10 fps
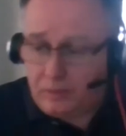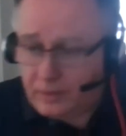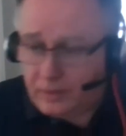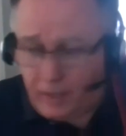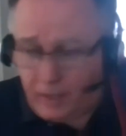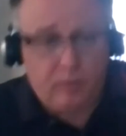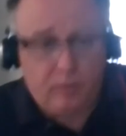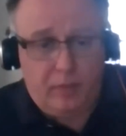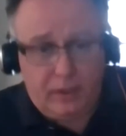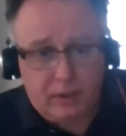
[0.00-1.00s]
they are
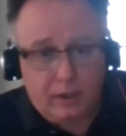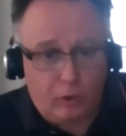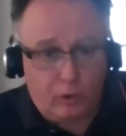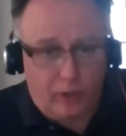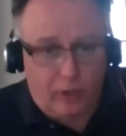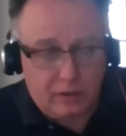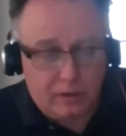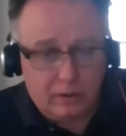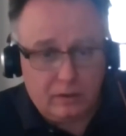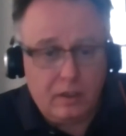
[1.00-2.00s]
grammatically correct,
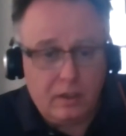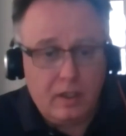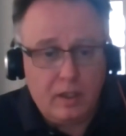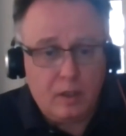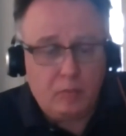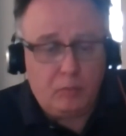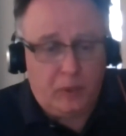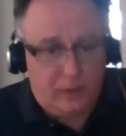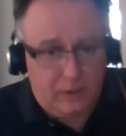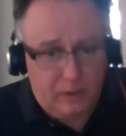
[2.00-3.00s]
but
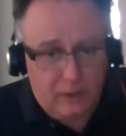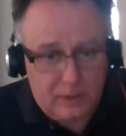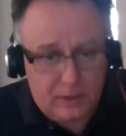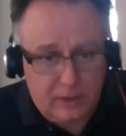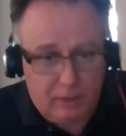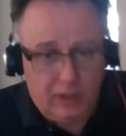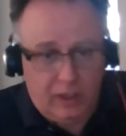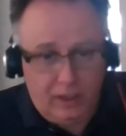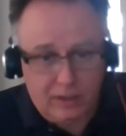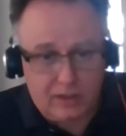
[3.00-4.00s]
in some
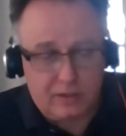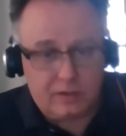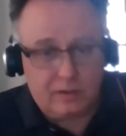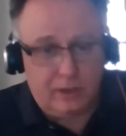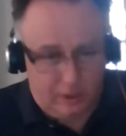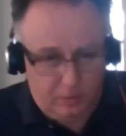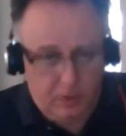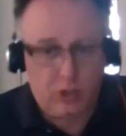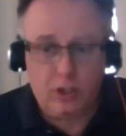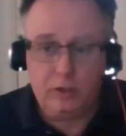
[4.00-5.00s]
cases,
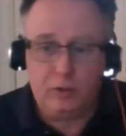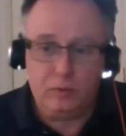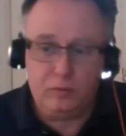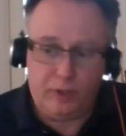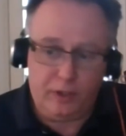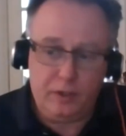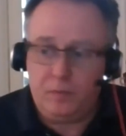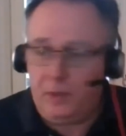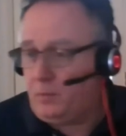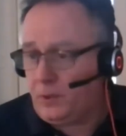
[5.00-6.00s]
especially to very
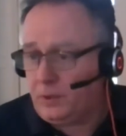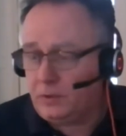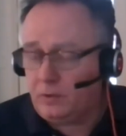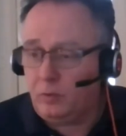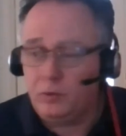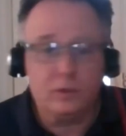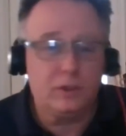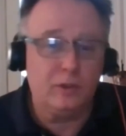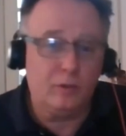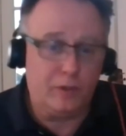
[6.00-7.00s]
pampered
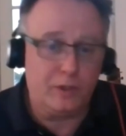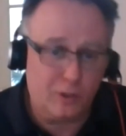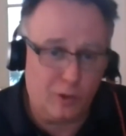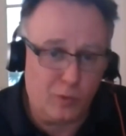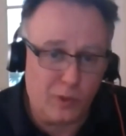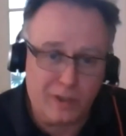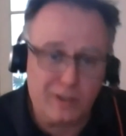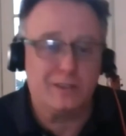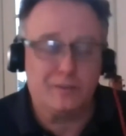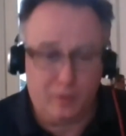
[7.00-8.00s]
community of NGO
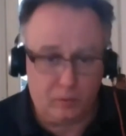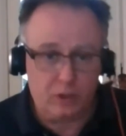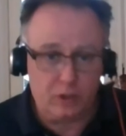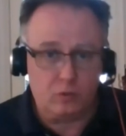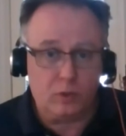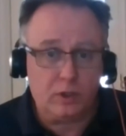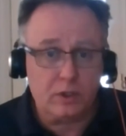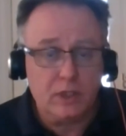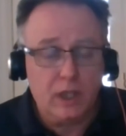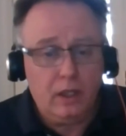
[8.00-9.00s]
workers and foundation
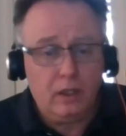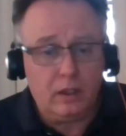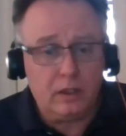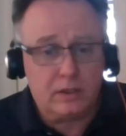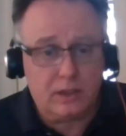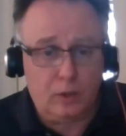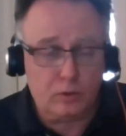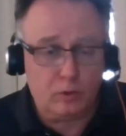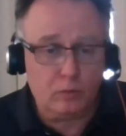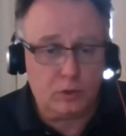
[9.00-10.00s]
workers, it sounds
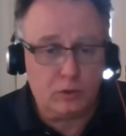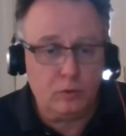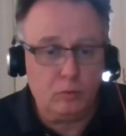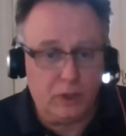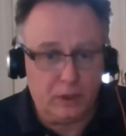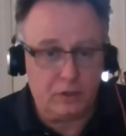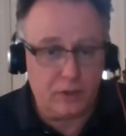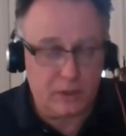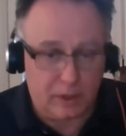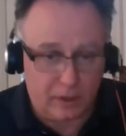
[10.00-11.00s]
almost too
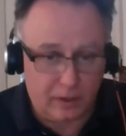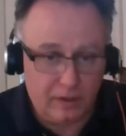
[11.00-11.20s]
militaristic.